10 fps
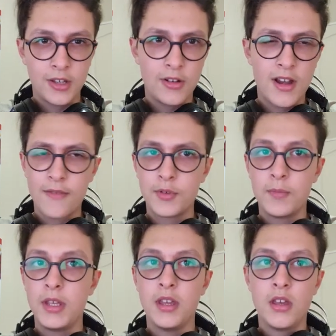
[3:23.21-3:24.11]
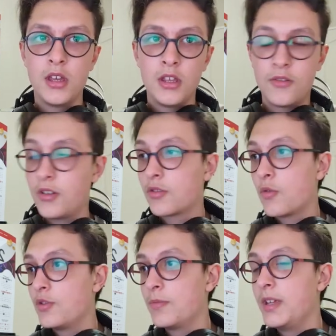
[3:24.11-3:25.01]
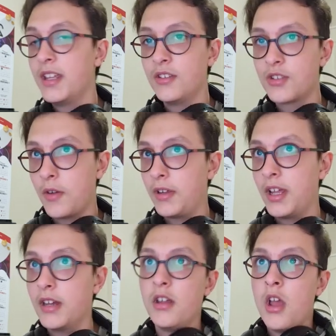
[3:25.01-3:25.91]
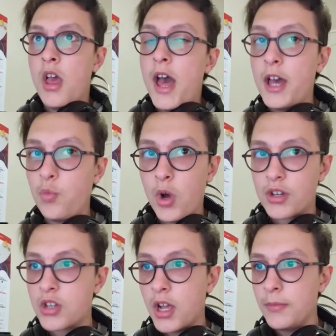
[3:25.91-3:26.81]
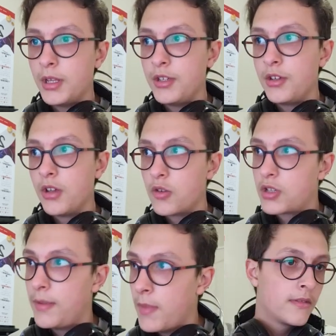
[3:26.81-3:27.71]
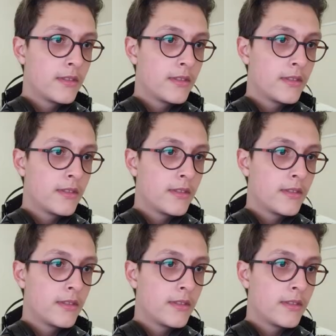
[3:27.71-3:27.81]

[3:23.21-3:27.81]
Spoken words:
You're not going to be interrogated. At what time did you go sleep?